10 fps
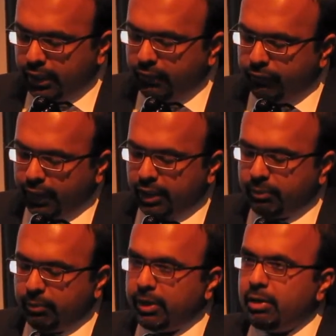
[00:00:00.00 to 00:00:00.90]
In fact,
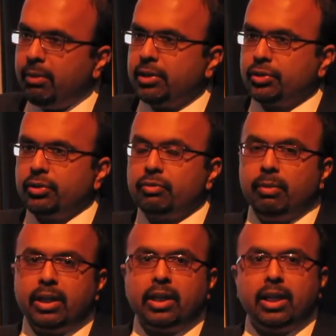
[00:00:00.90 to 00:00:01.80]
by many measures,
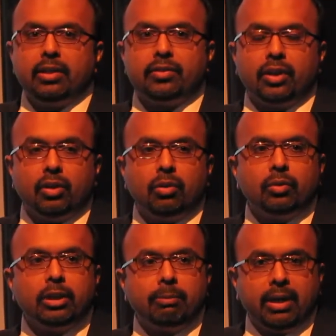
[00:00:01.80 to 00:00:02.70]
Medicaid is the
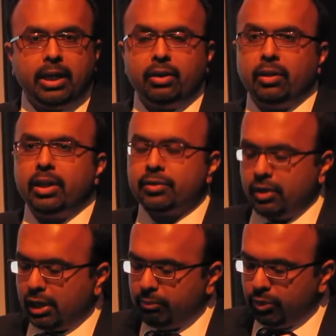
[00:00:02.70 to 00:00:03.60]
only payer that has
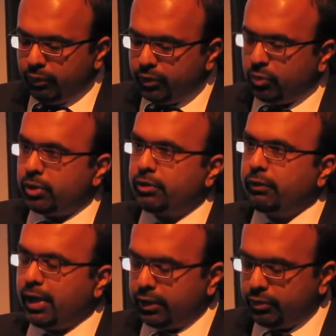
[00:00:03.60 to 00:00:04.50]
not moved towards a
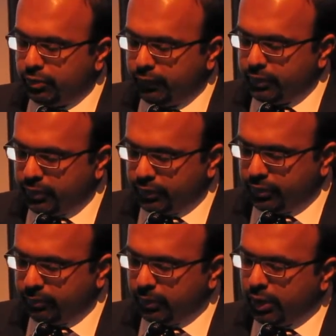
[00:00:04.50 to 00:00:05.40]
value-driven
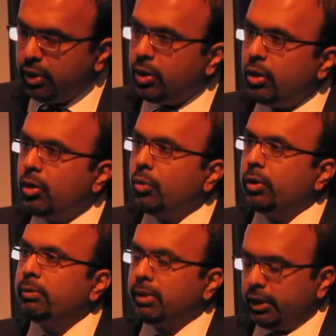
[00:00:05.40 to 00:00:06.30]
system.
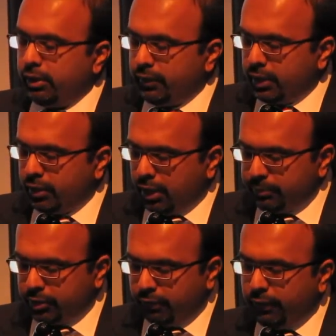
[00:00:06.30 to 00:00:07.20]
We believe
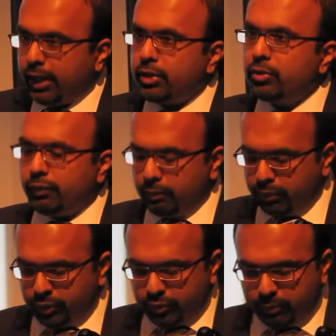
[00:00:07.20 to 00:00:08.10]
adoption of value-driven
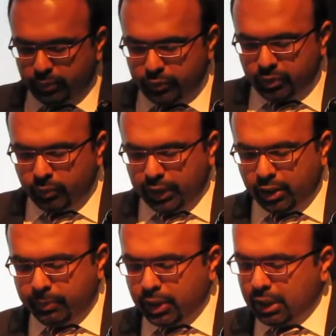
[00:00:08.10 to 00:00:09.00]
principles will
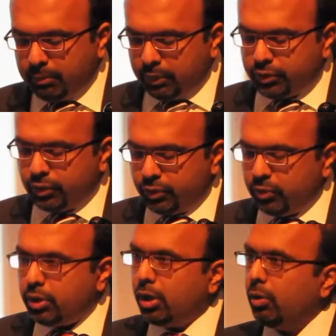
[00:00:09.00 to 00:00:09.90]
help accomplish the
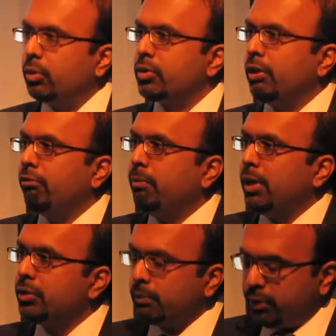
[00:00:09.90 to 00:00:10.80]
dual goals of
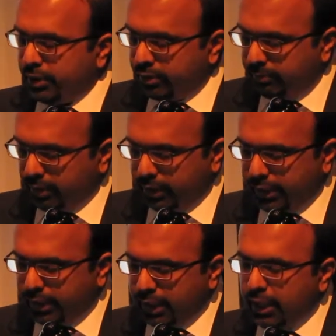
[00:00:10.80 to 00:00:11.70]
budget
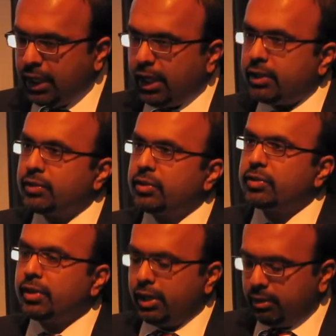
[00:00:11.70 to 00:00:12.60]
predictability and a
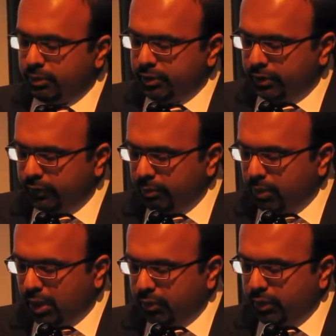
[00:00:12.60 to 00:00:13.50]
sustainable delivery
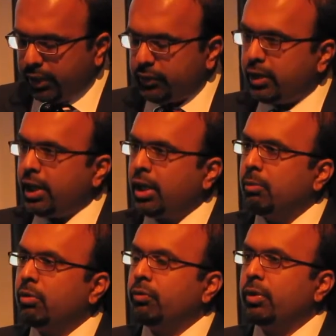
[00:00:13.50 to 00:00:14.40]
model that is
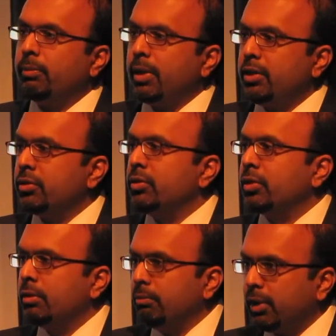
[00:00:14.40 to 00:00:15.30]
accountable for the
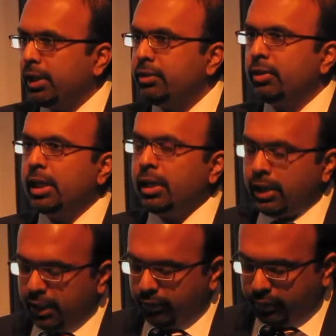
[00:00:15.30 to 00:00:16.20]
patient's complete
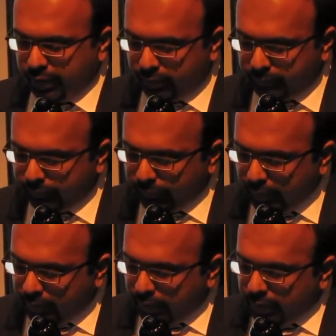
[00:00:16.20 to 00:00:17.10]
health care.
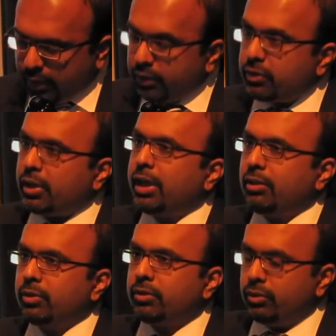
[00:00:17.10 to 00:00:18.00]

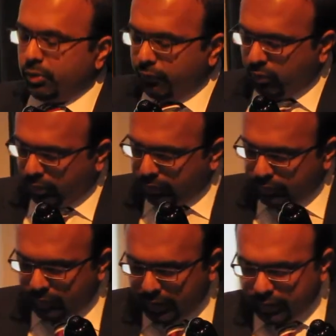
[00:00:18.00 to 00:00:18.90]
Deciding what to do, of
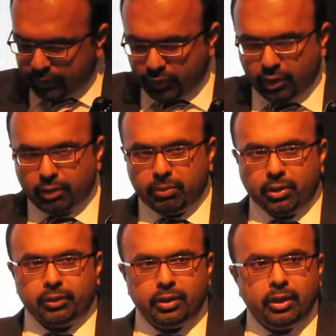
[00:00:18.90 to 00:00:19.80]
course, is the hard
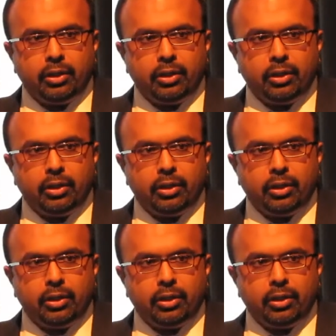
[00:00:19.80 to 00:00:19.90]
part.